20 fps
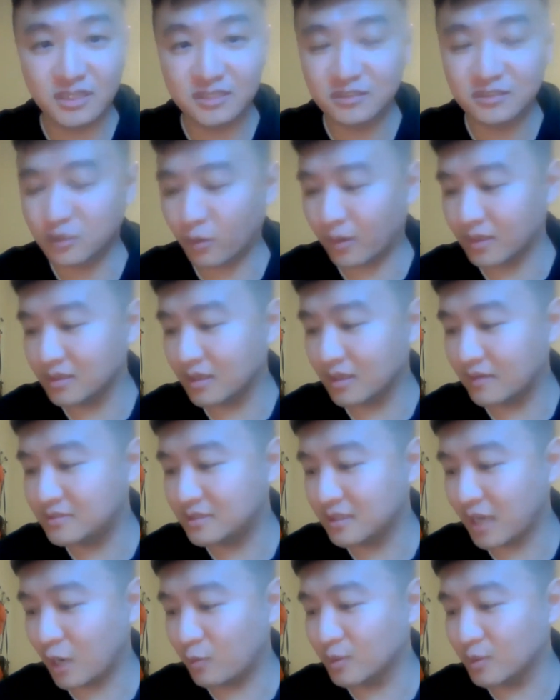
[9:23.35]
And so I
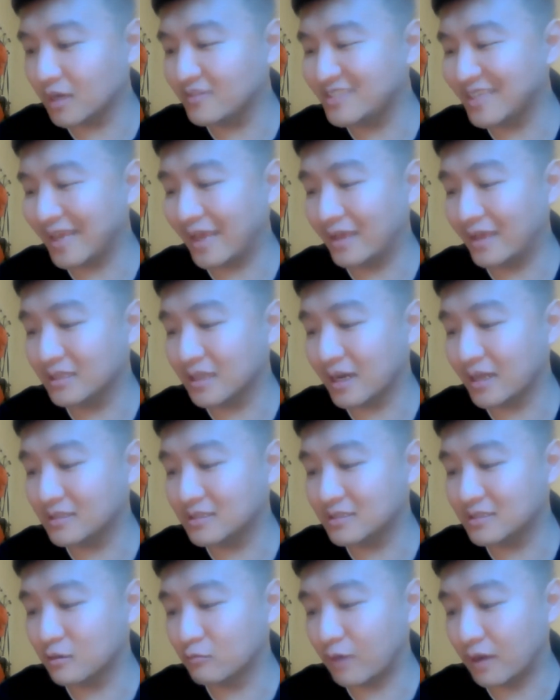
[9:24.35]
would love to
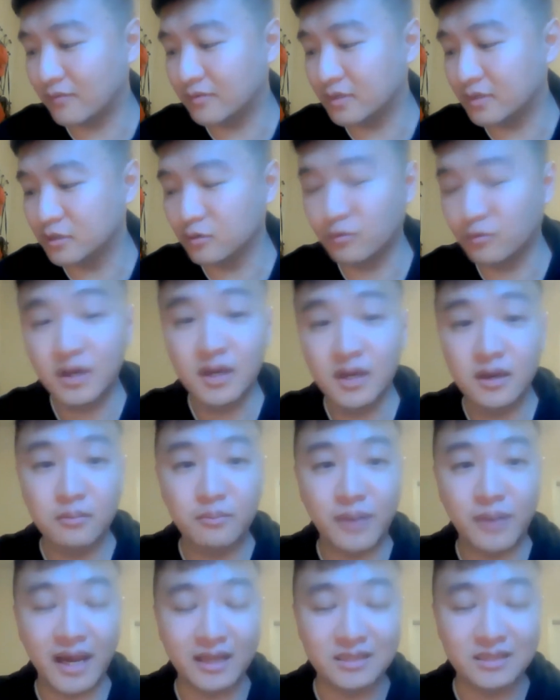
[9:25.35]
analyze the revenue
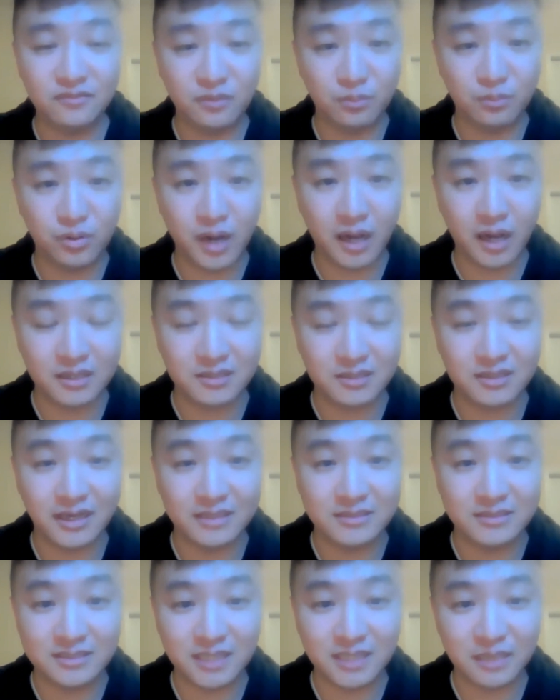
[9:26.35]
by different product
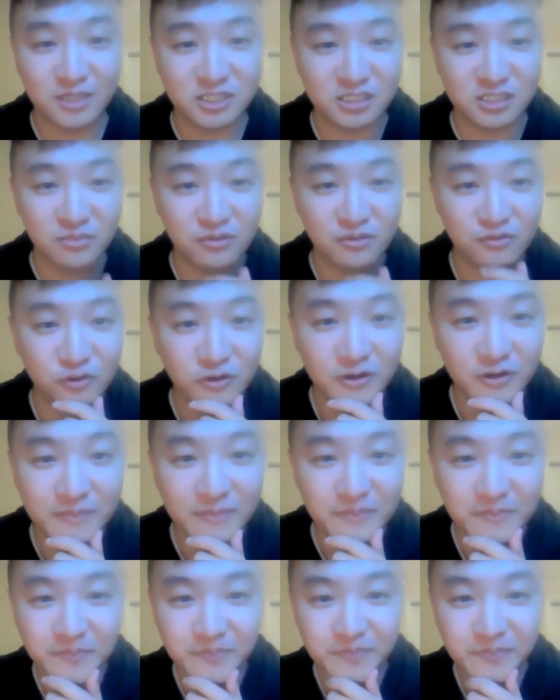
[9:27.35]
lines, as I mentioned before.